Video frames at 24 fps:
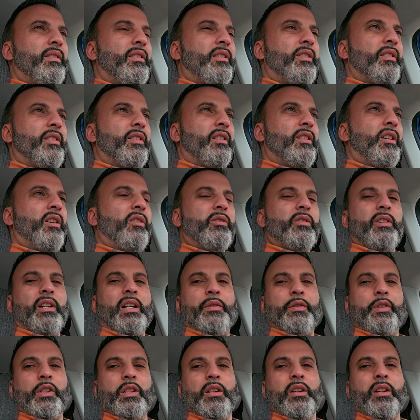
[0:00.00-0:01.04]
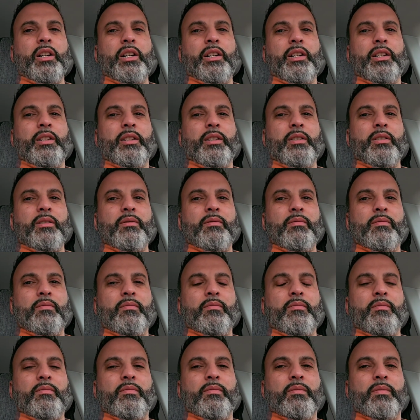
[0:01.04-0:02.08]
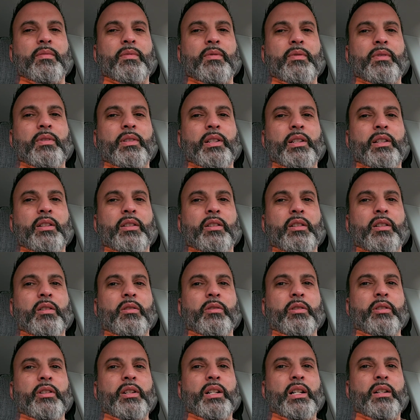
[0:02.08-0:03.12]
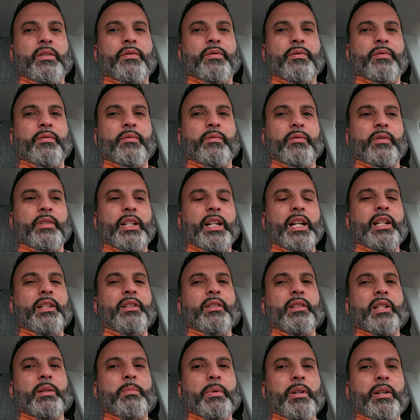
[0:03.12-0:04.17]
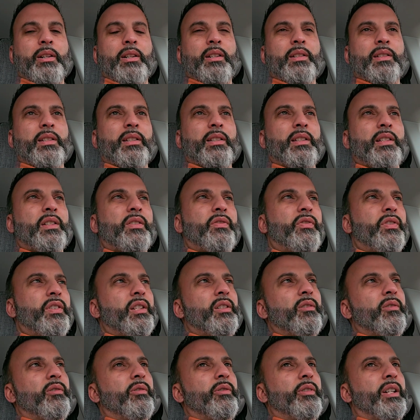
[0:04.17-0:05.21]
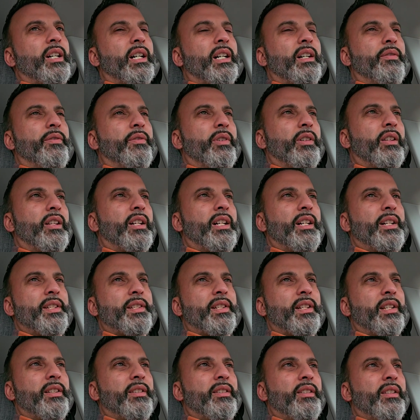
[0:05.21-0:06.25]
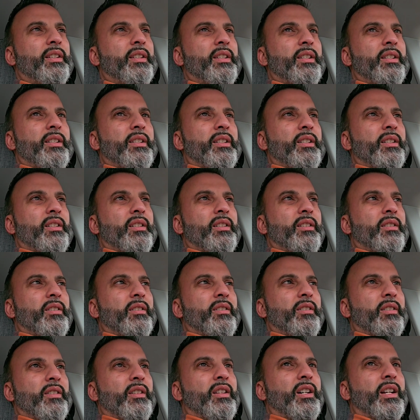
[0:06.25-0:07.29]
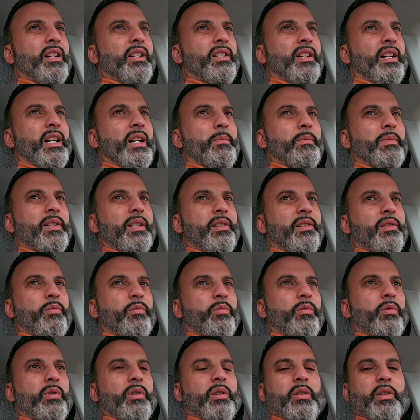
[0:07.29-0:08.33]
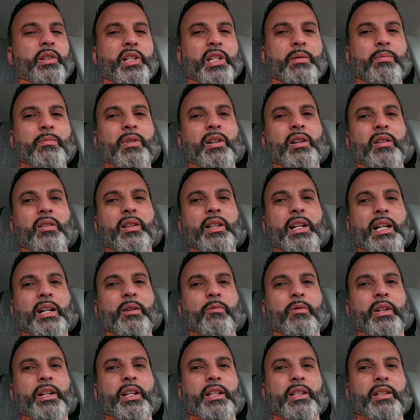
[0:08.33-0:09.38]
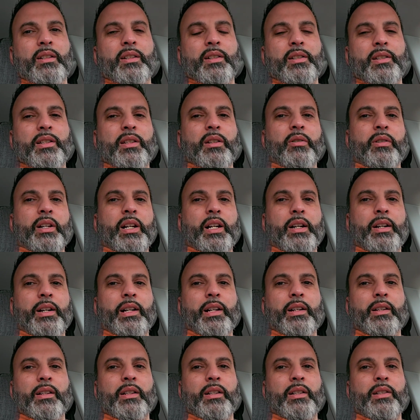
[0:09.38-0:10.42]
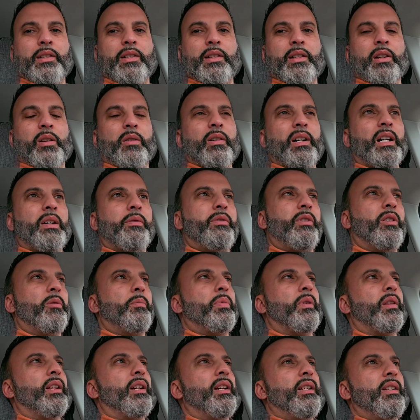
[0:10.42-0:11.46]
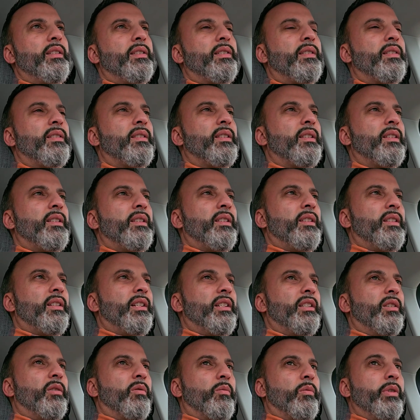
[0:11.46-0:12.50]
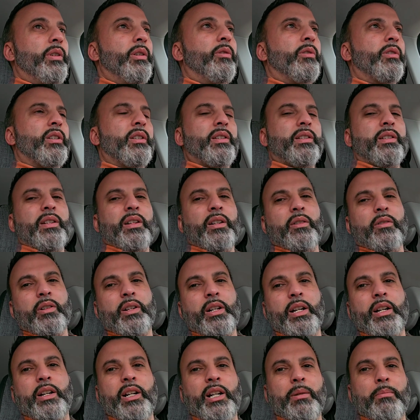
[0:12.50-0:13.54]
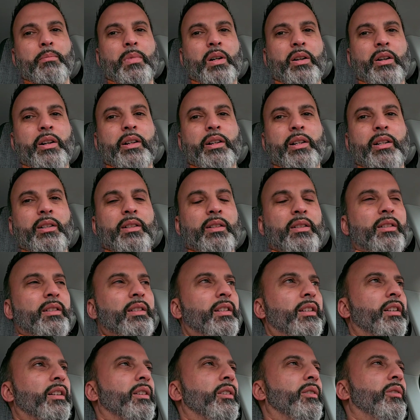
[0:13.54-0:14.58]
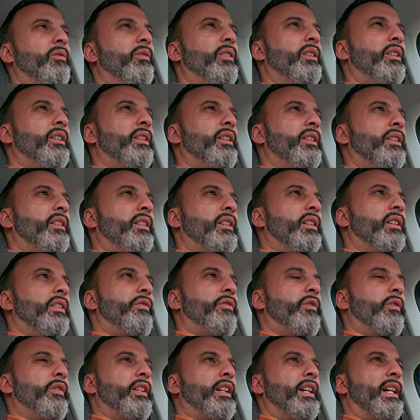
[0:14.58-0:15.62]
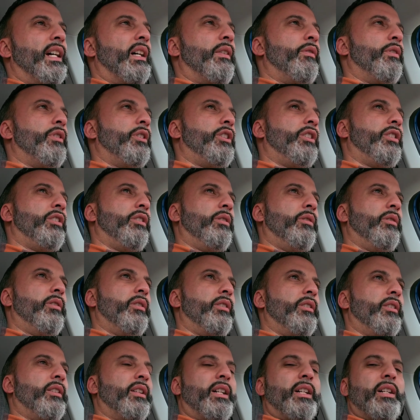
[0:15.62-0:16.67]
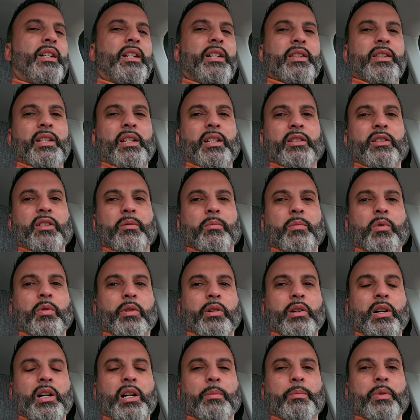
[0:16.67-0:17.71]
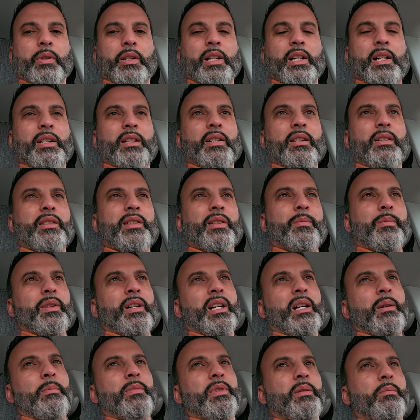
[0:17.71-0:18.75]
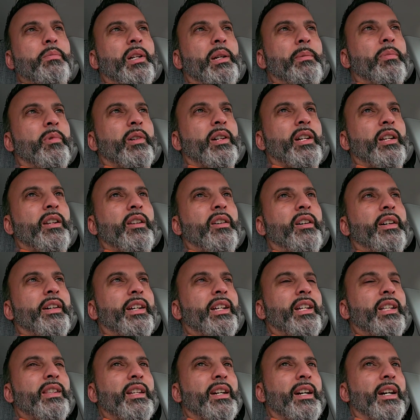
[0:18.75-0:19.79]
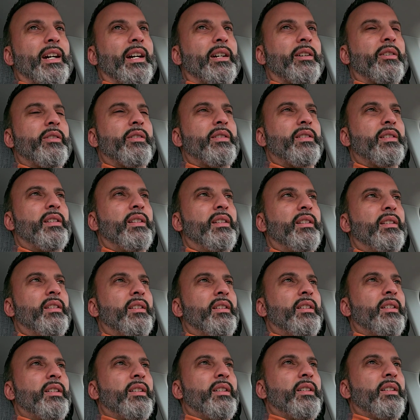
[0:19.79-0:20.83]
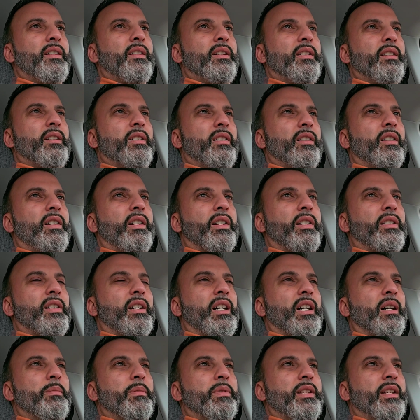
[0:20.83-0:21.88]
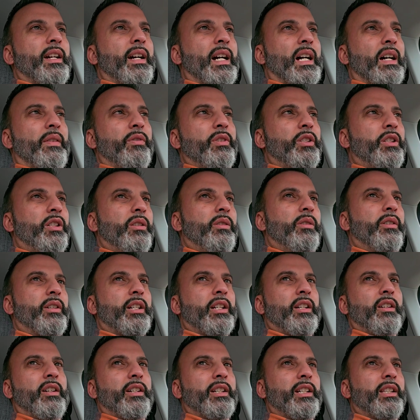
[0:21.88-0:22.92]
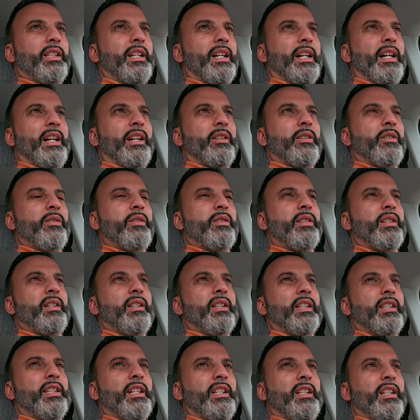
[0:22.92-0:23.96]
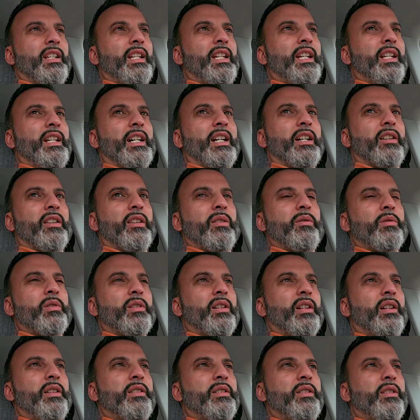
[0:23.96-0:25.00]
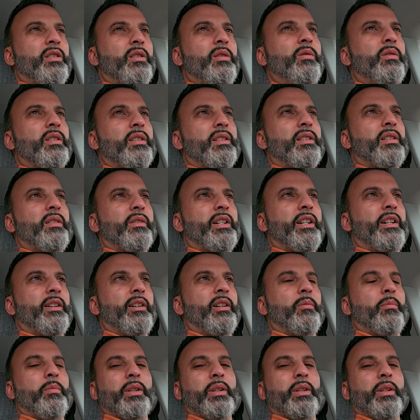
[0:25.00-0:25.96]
the longer I've shot and the longer I've gained experience in this field, I've realized that a lot of times these really small, lightweight concealed carry guns don't have no place in the real concealed carry market. For the average shooter, I think they're more complicated sometimes, and people cannot get the accuracy. A lot of times the average shooter cannot get the accuracy that they need out of those guns to conceal carry them,